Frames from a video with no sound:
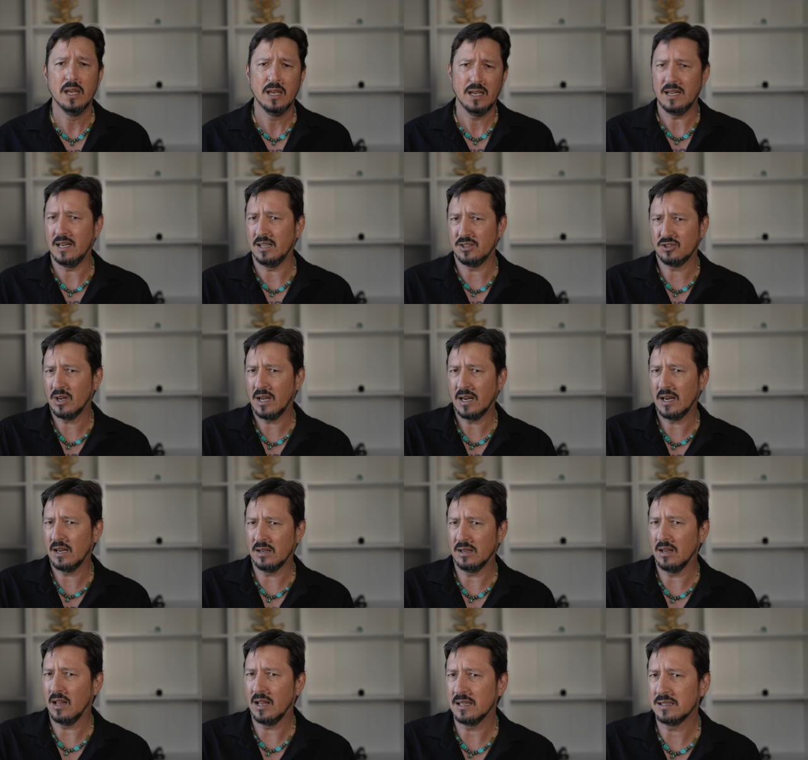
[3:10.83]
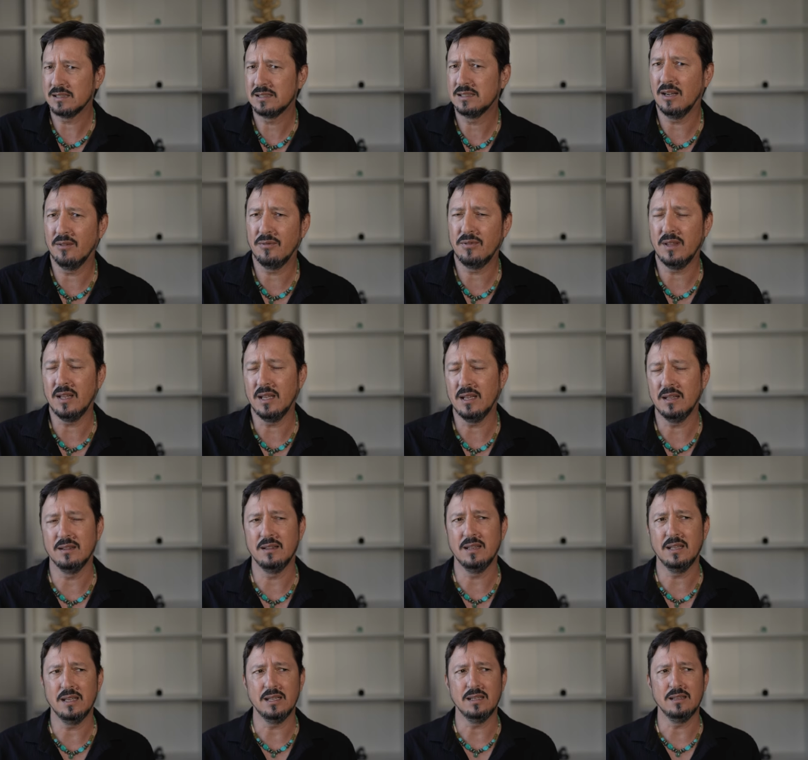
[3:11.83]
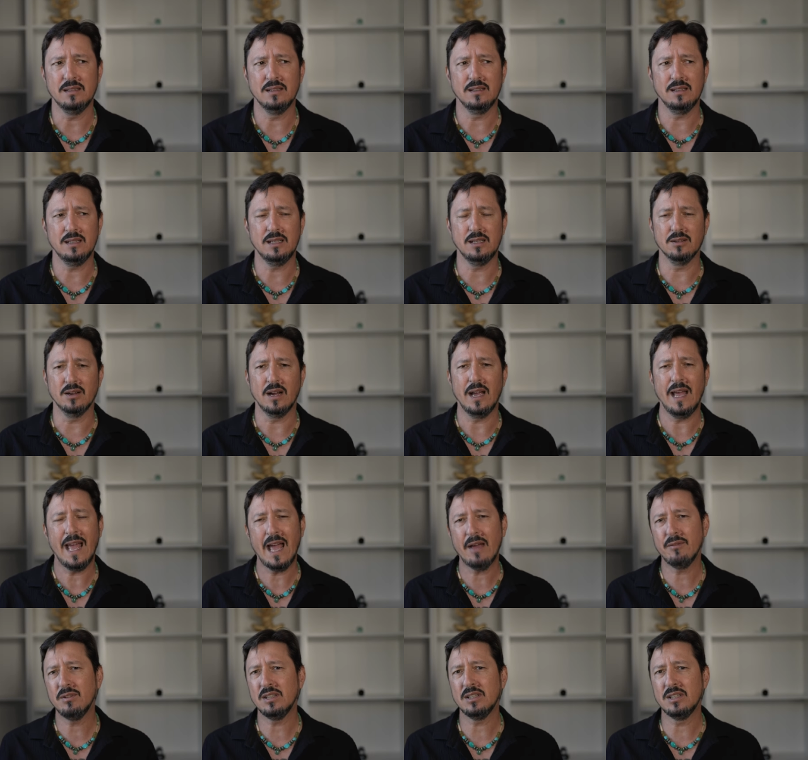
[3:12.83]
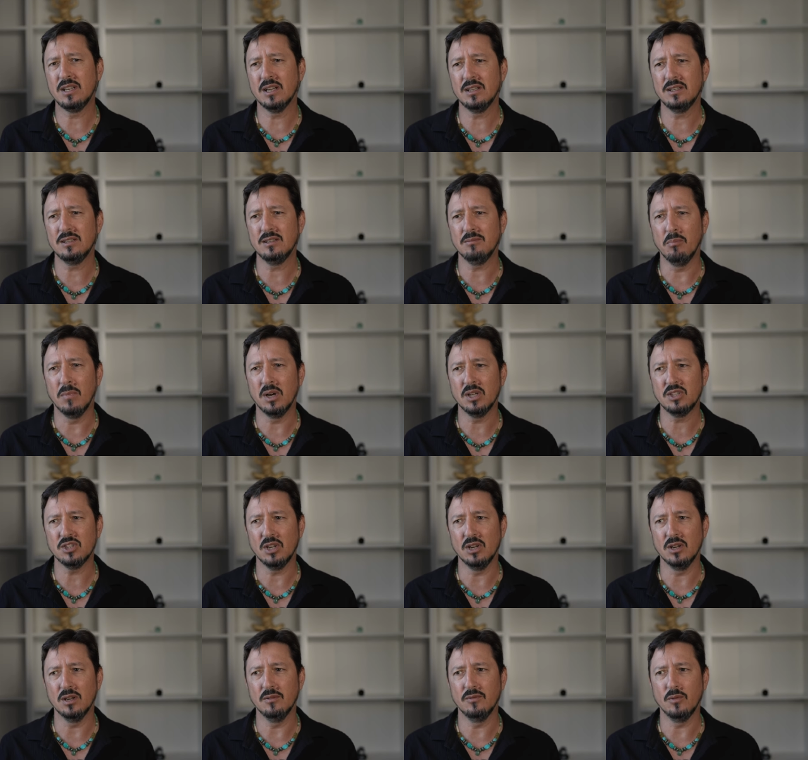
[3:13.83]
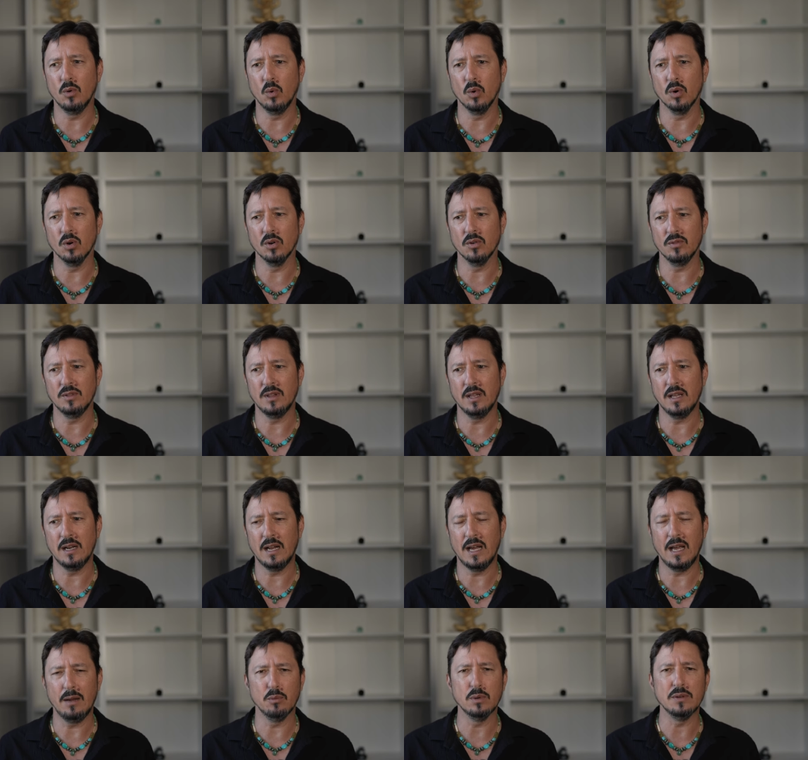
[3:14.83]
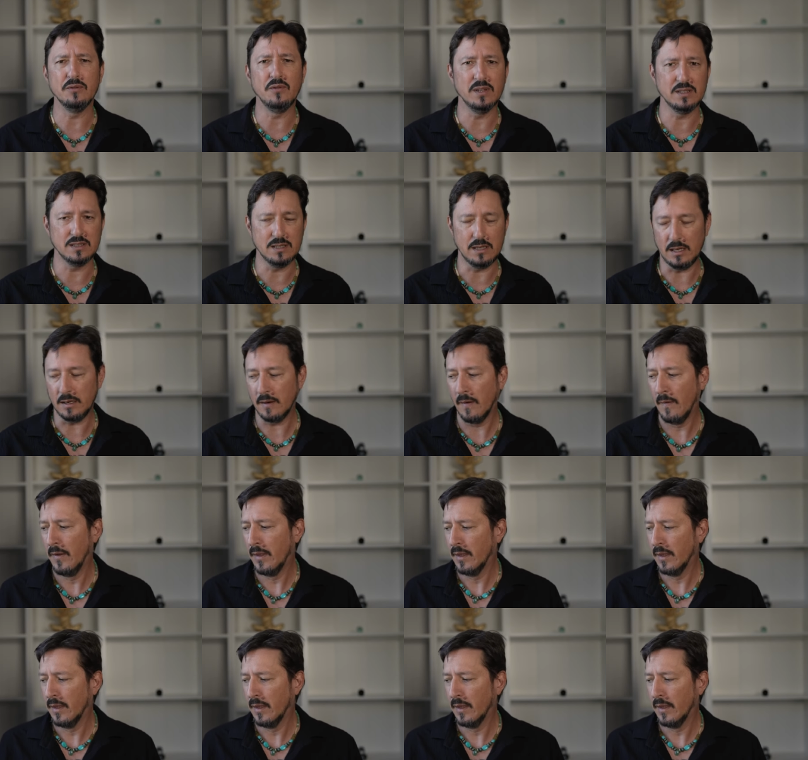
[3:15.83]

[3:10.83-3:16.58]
And I tried a lot of stuff that, that either I haven't done much of or that I revisited.